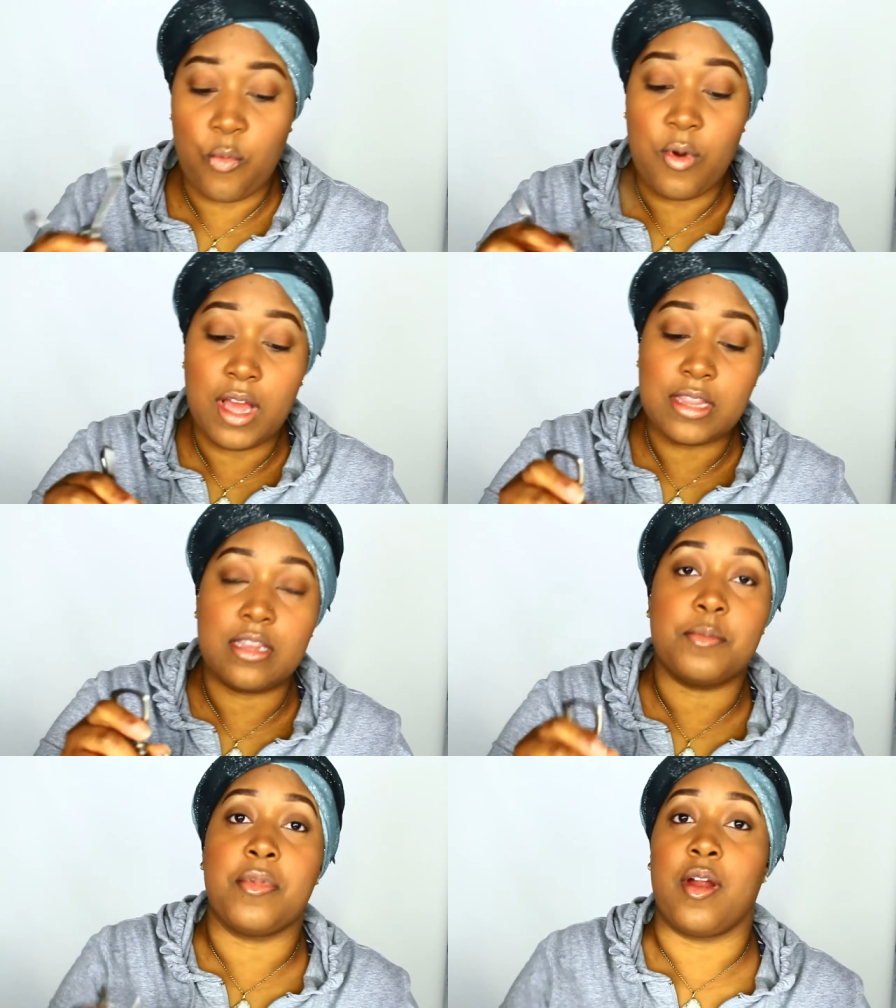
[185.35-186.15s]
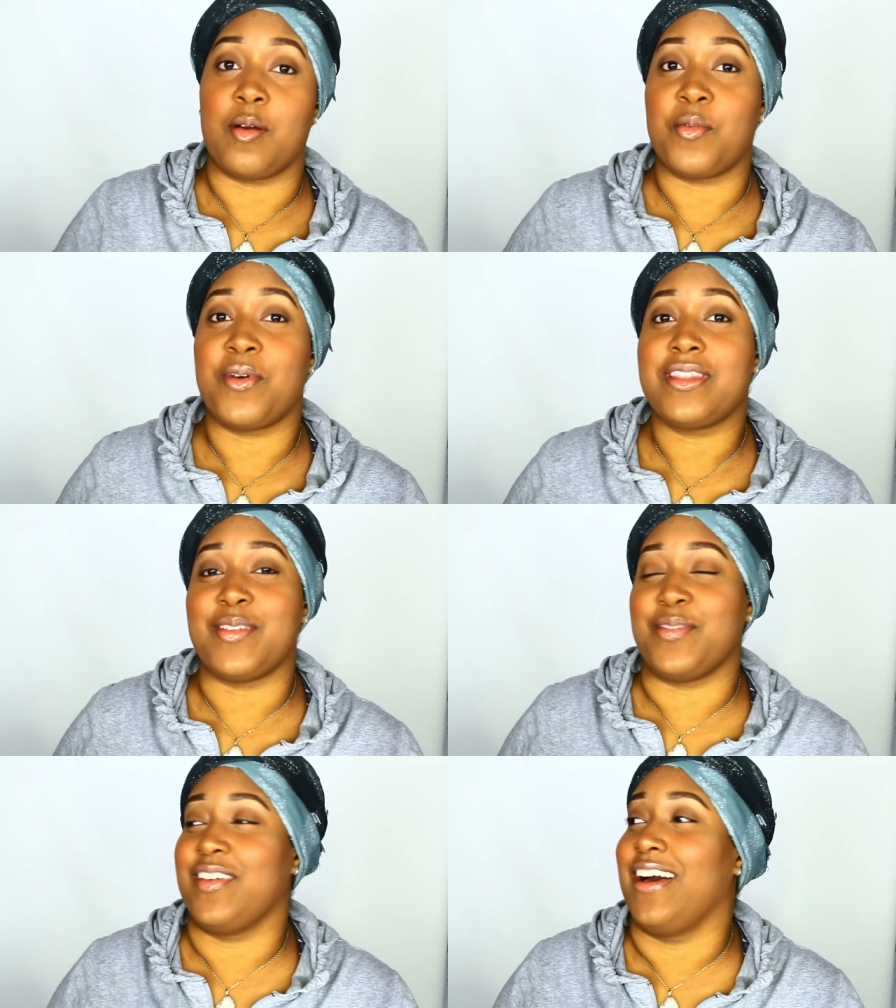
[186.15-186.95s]
What? Bro, what
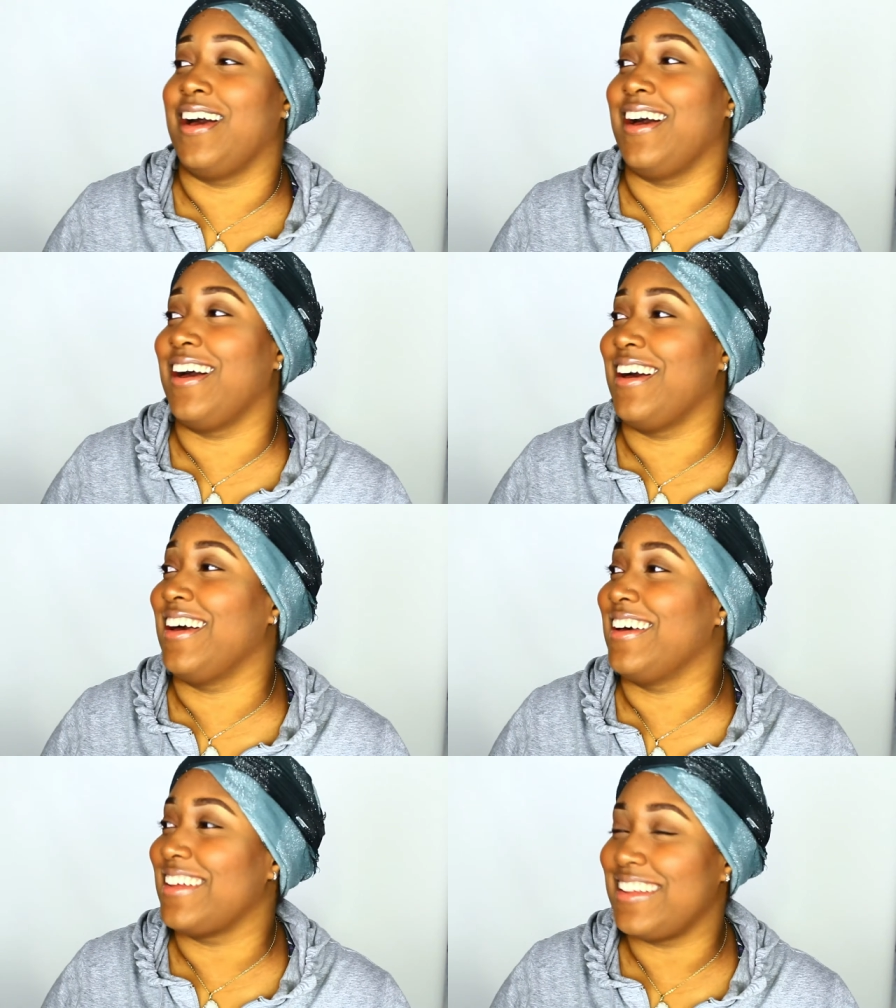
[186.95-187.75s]
the fuck?